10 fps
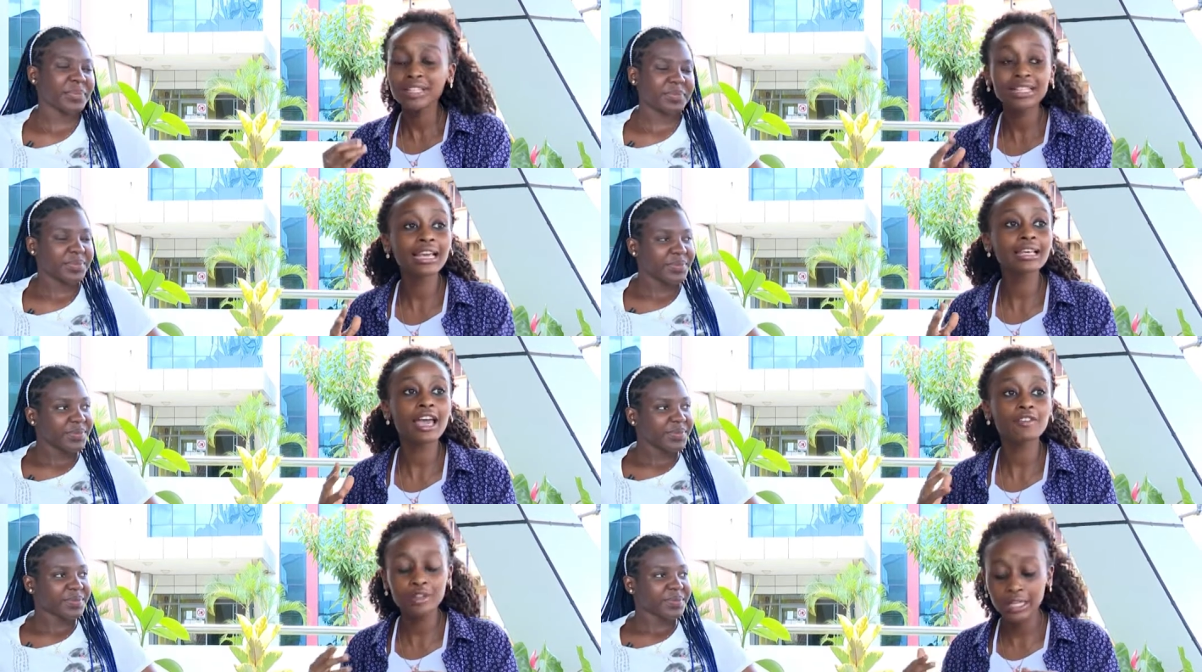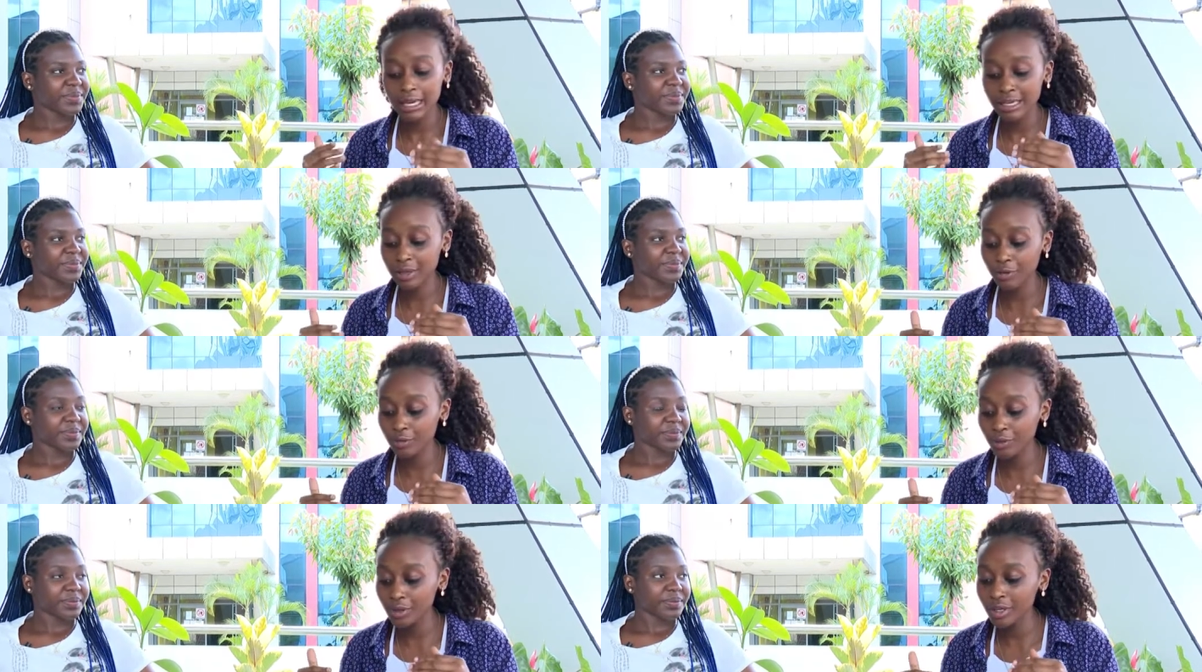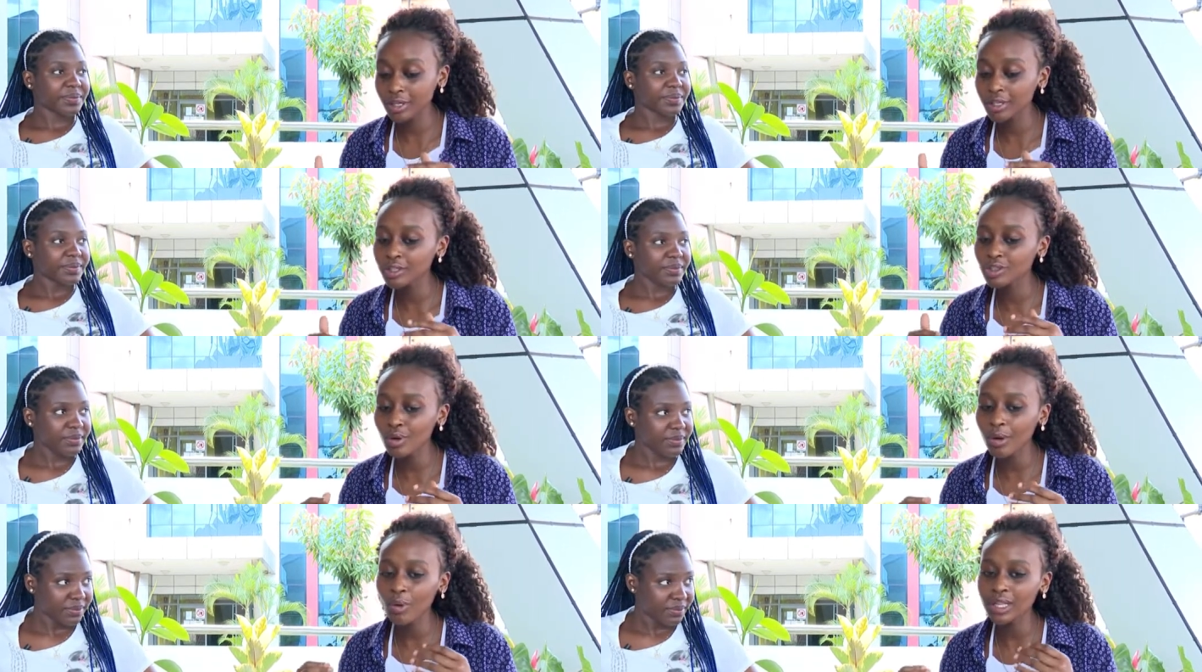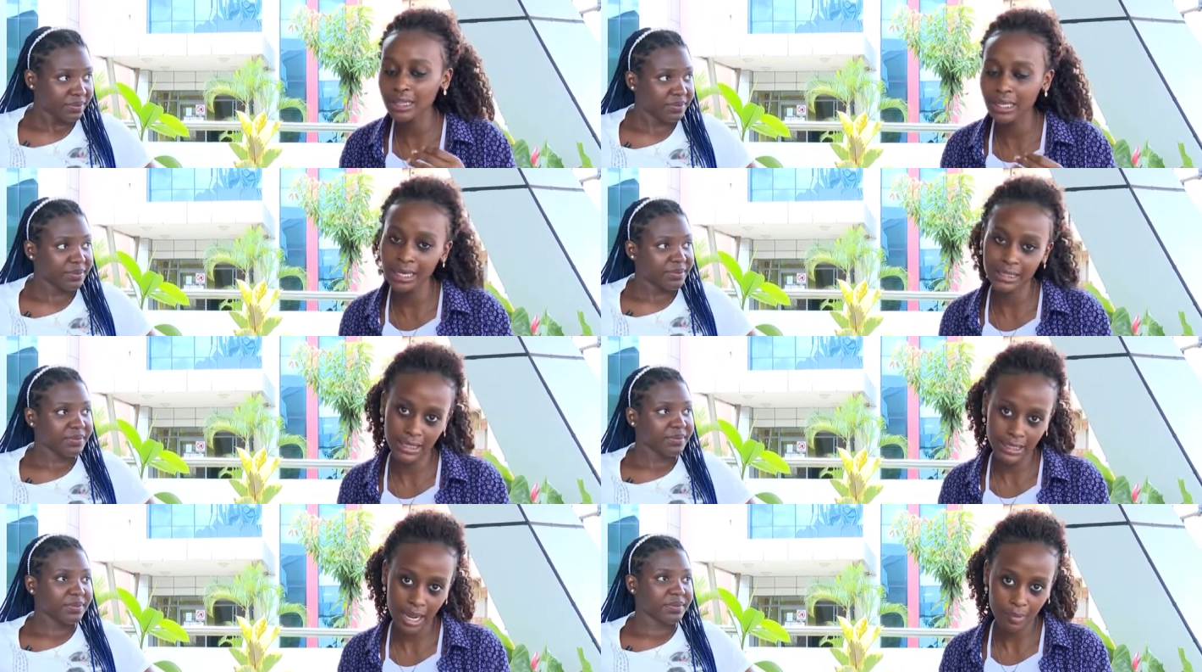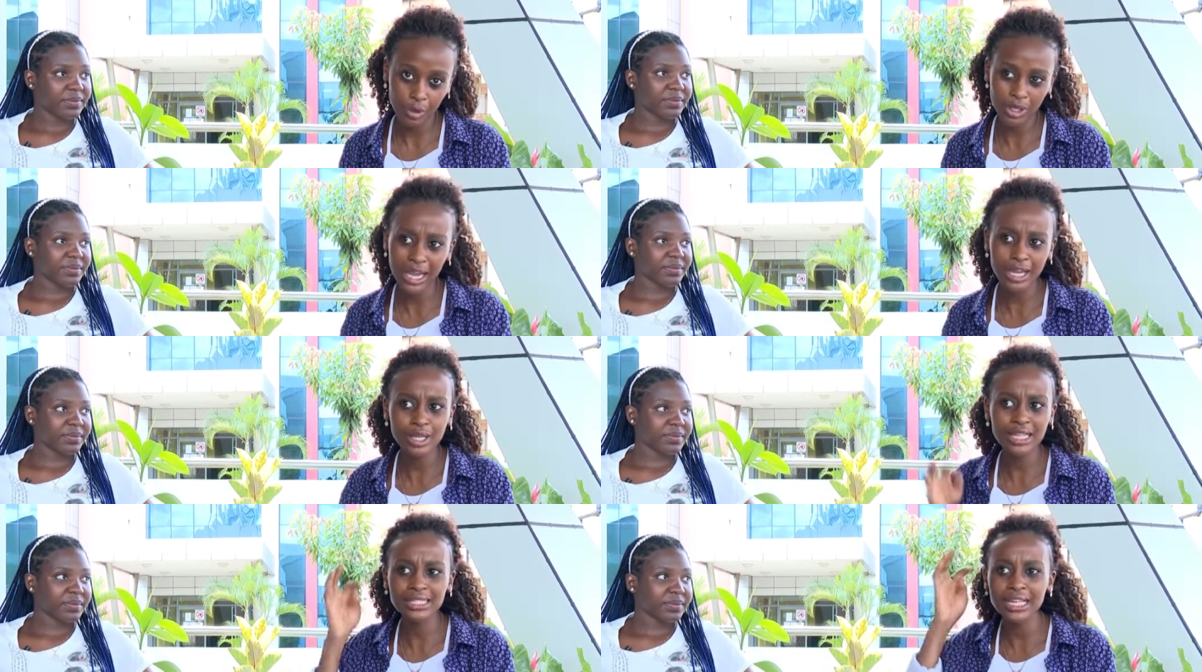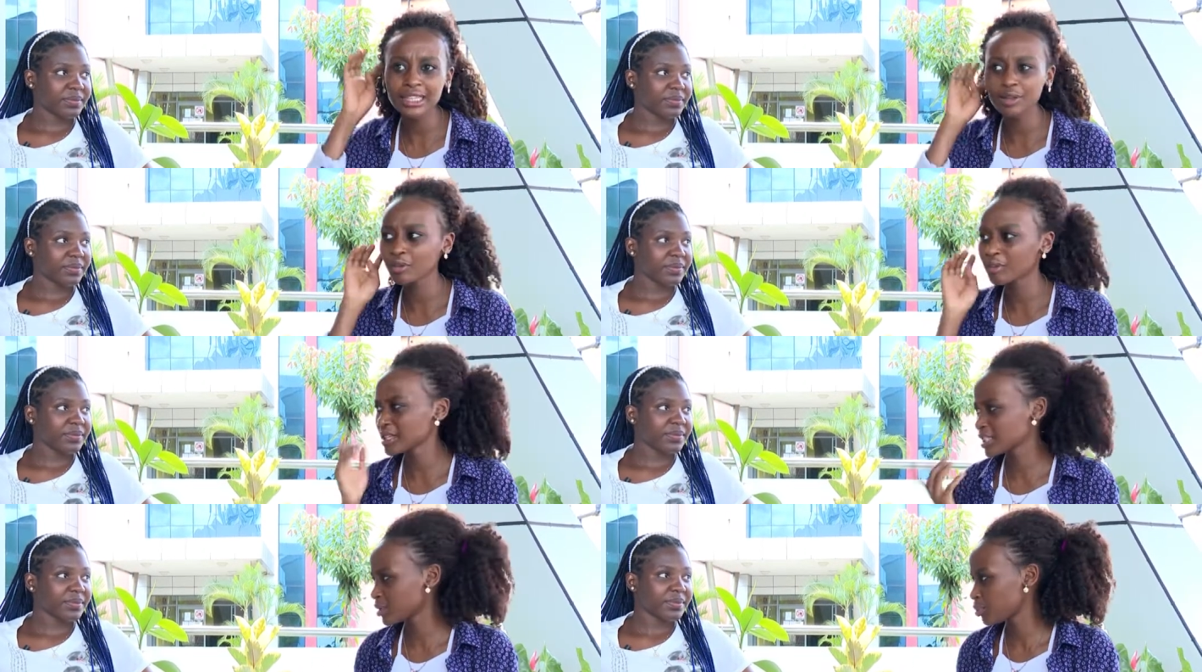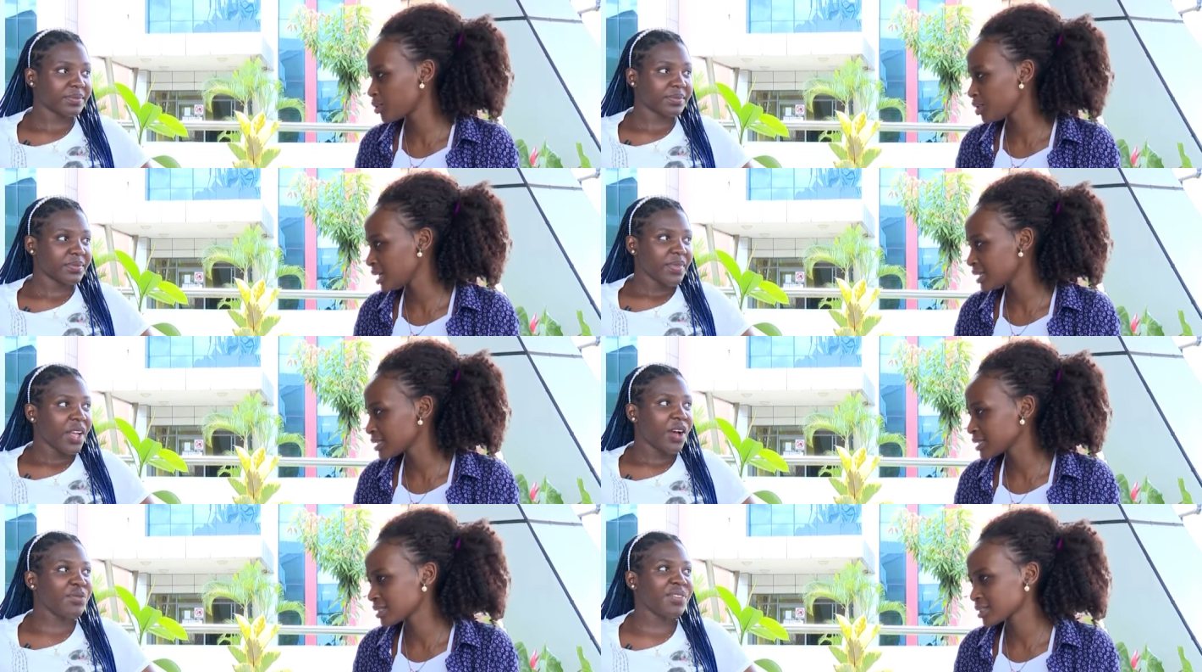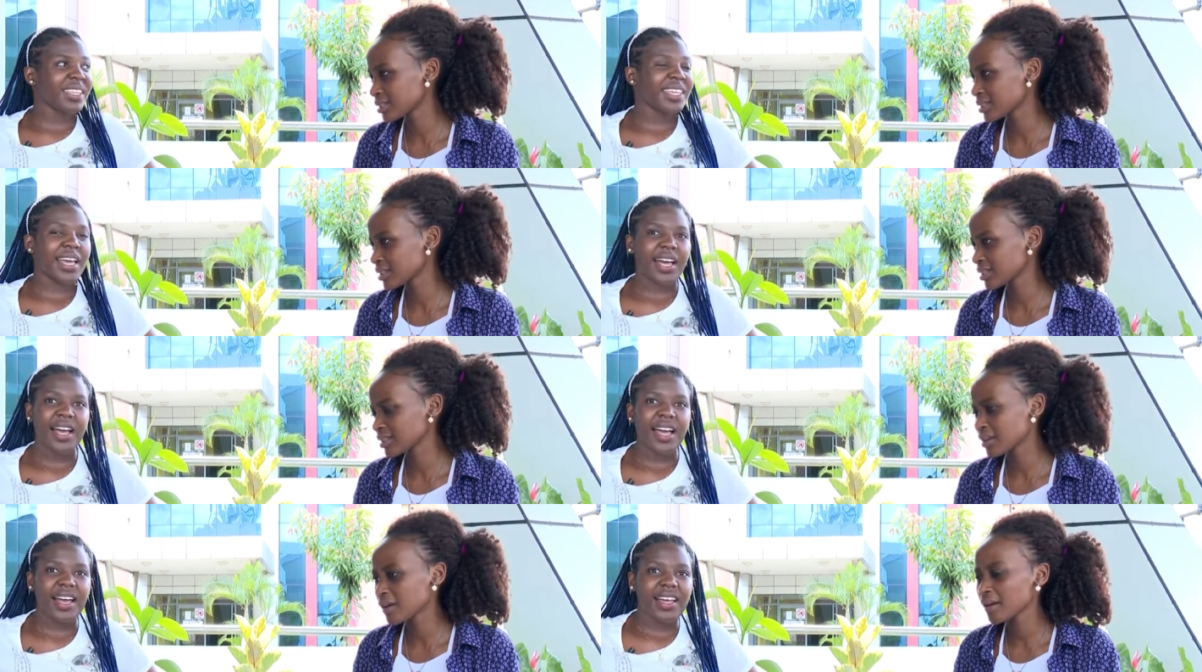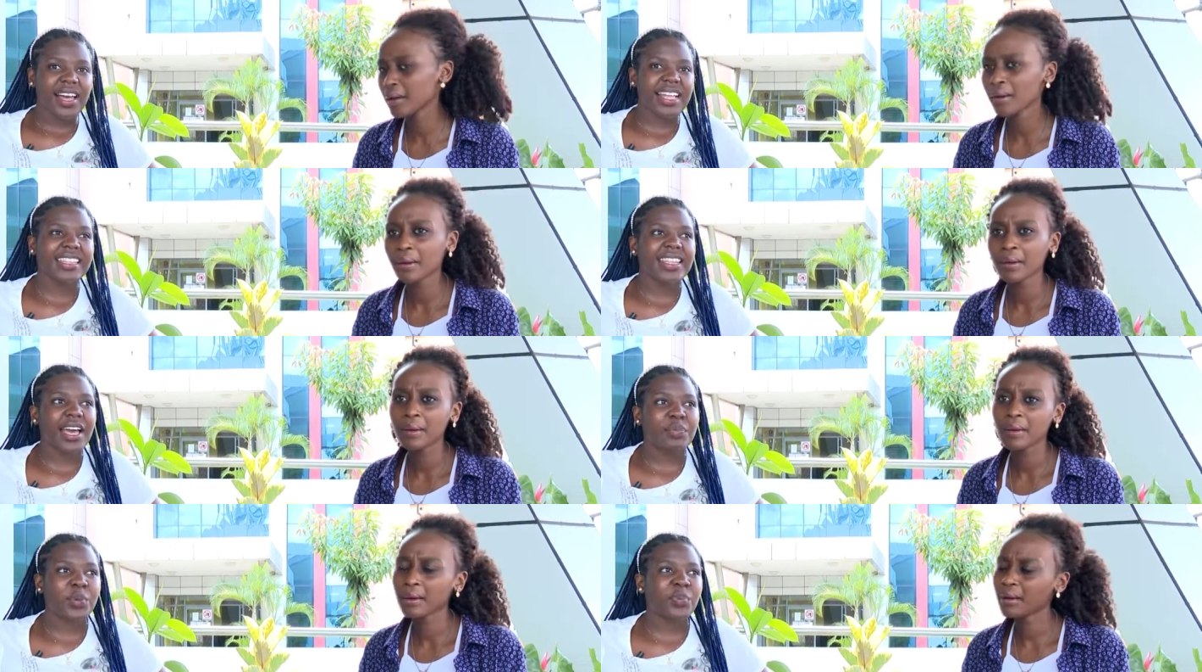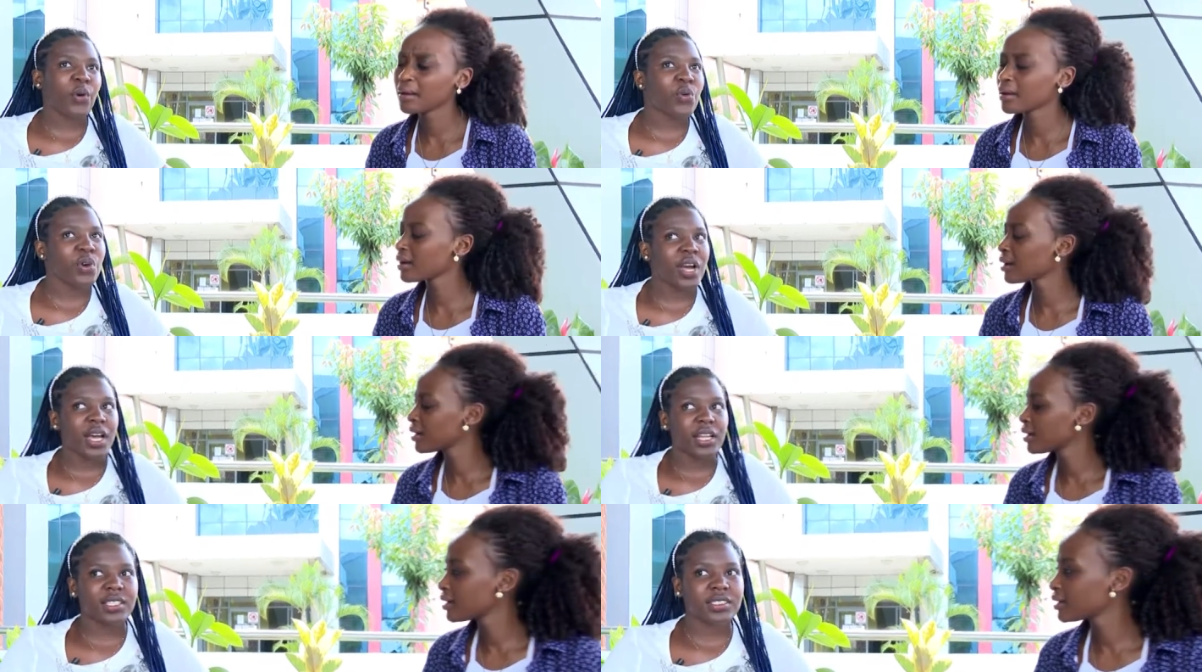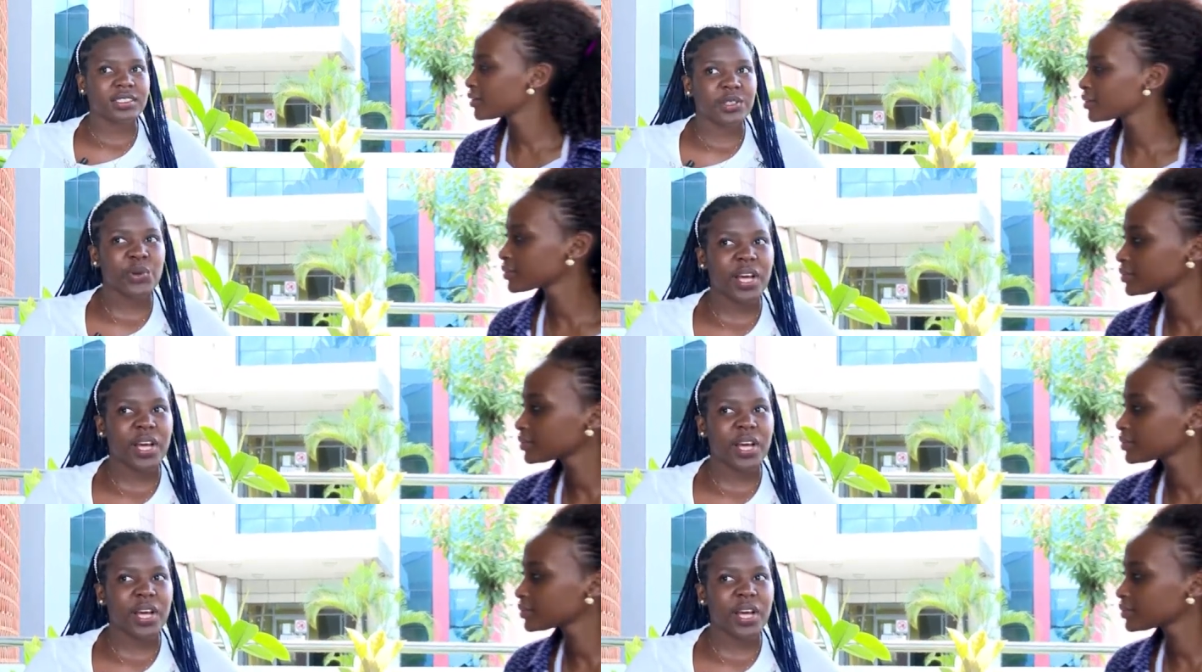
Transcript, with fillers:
Speaker 1: like I feel like if do one thing at a time. Okay, I know there's that thing of experience. Of the,
Speaker 2: yeah, and there are people who can who